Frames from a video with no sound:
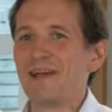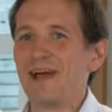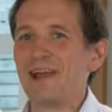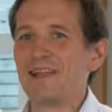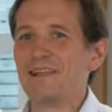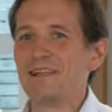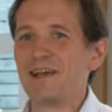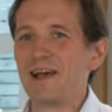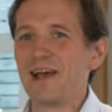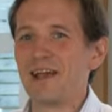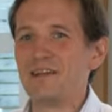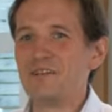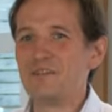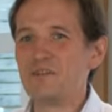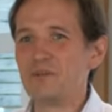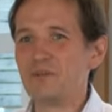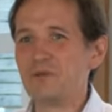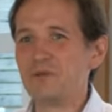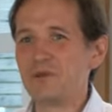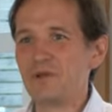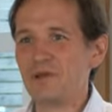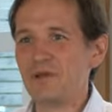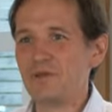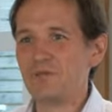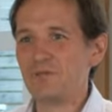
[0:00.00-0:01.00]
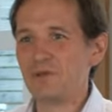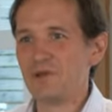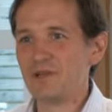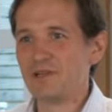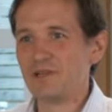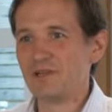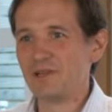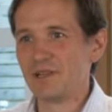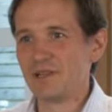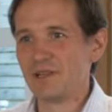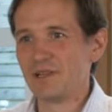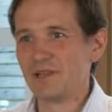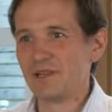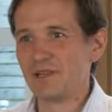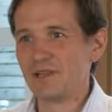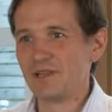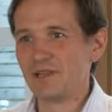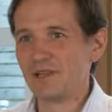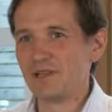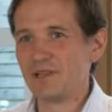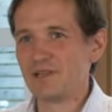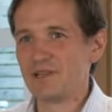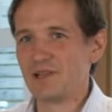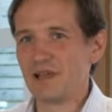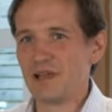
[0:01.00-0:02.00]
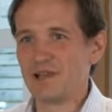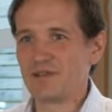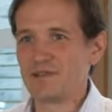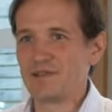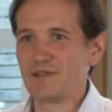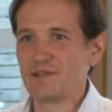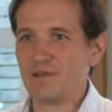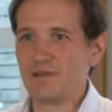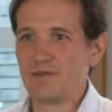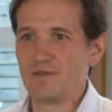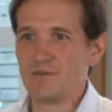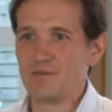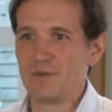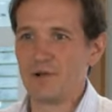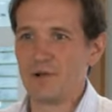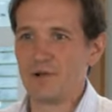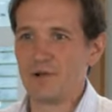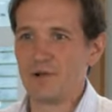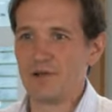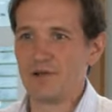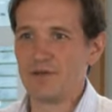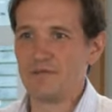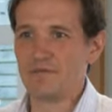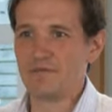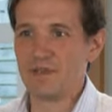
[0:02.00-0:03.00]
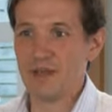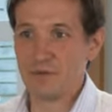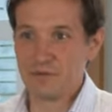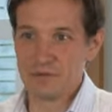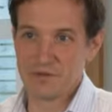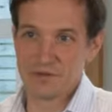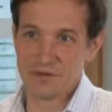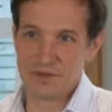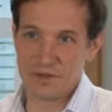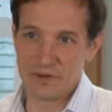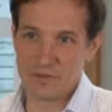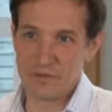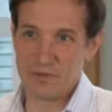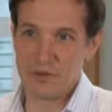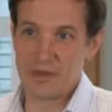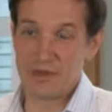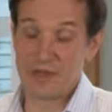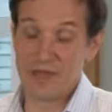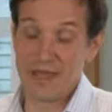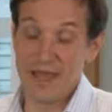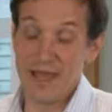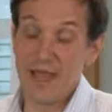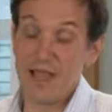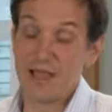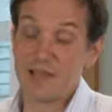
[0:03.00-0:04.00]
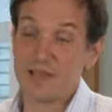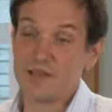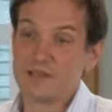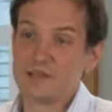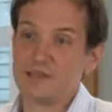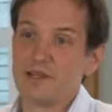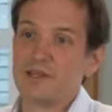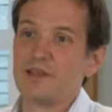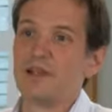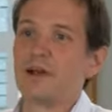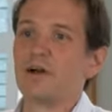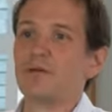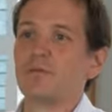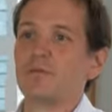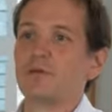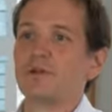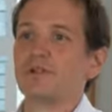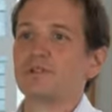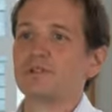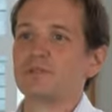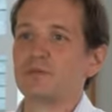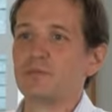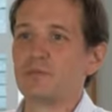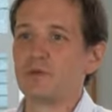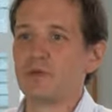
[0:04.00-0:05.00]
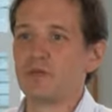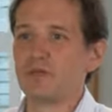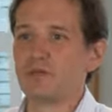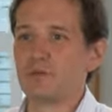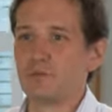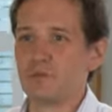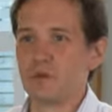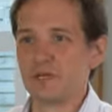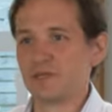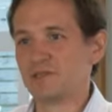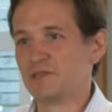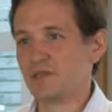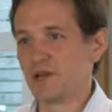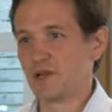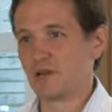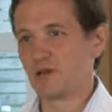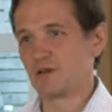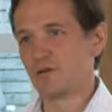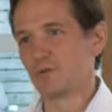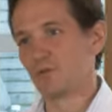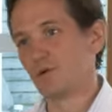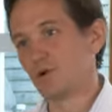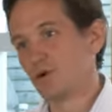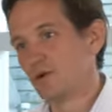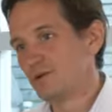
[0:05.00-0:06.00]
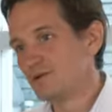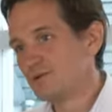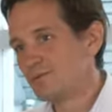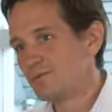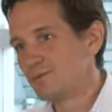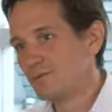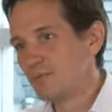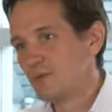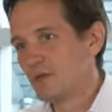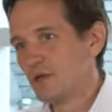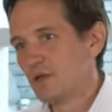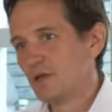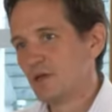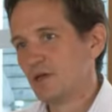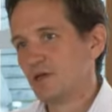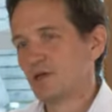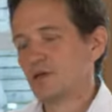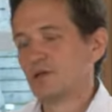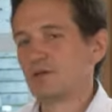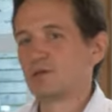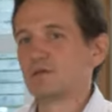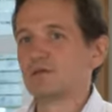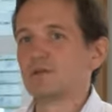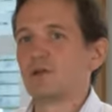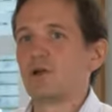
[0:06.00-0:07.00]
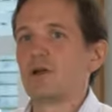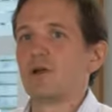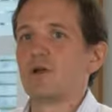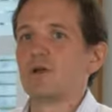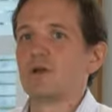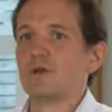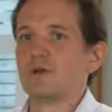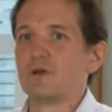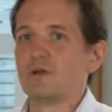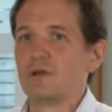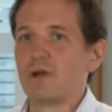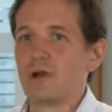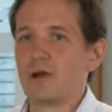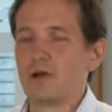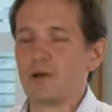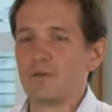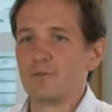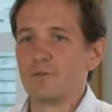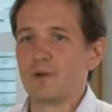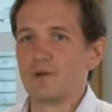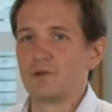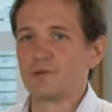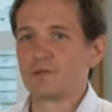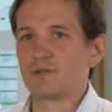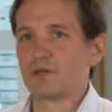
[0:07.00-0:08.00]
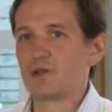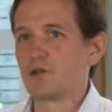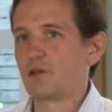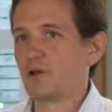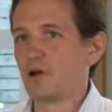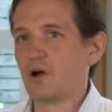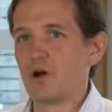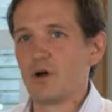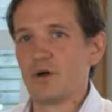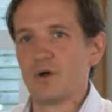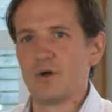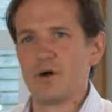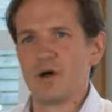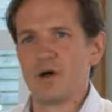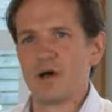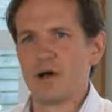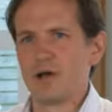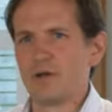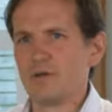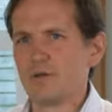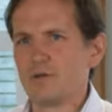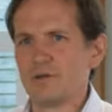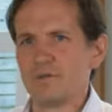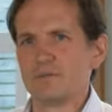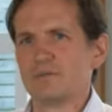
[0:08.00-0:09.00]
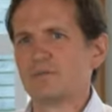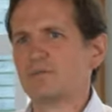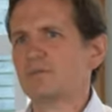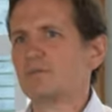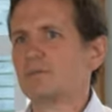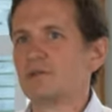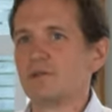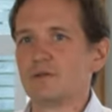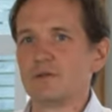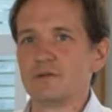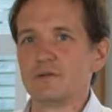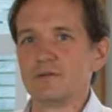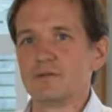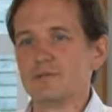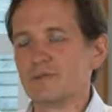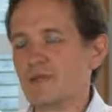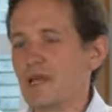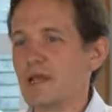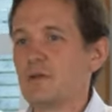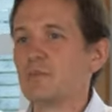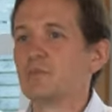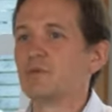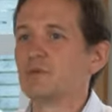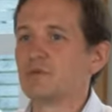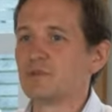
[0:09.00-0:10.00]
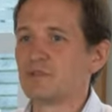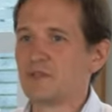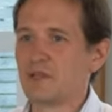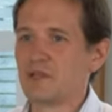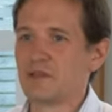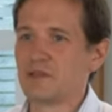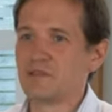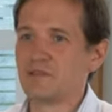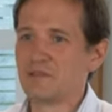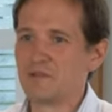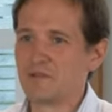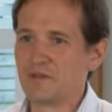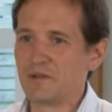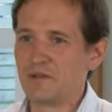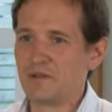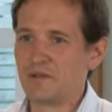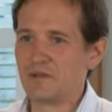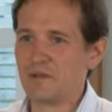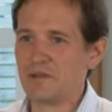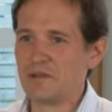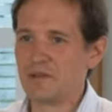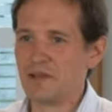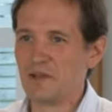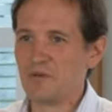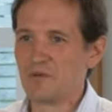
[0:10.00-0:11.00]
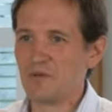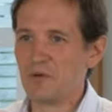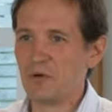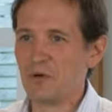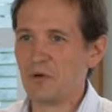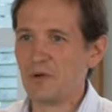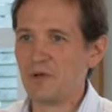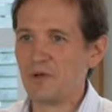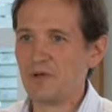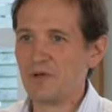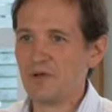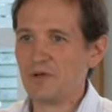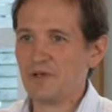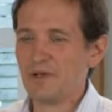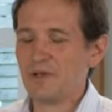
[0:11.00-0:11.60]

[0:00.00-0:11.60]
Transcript: I knew immediately that, well, if that was going to be the case, then I wanted to be the best dad in the world. So I was going to go 110% in that role.